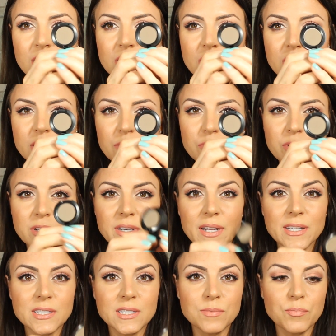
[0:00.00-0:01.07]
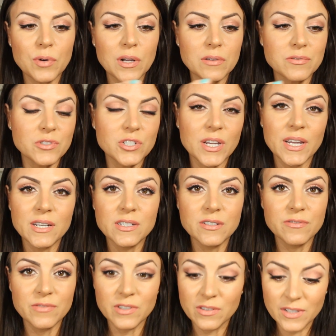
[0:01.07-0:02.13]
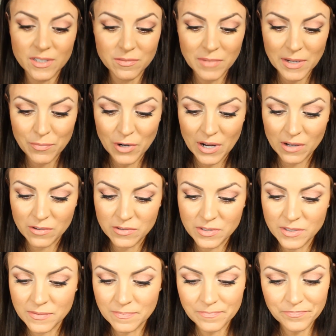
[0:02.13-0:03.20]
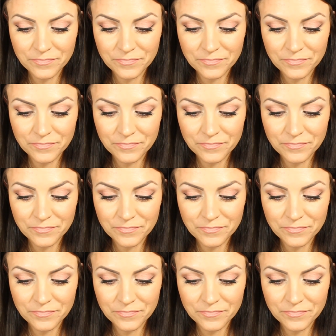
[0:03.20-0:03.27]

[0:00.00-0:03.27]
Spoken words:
Just a really nice brown shade to fill in my brows.